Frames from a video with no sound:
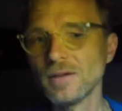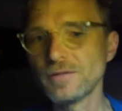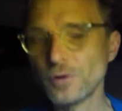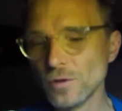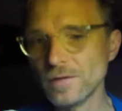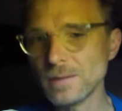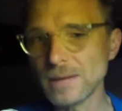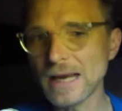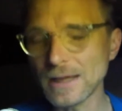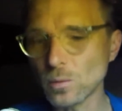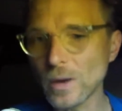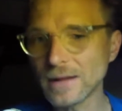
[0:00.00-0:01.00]
through
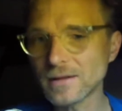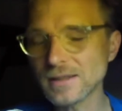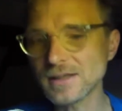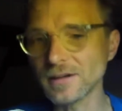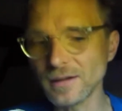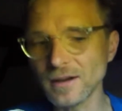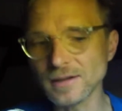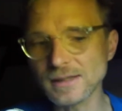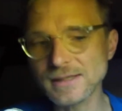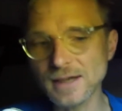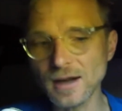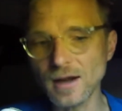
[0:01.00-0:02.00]
VPN went to Sundance,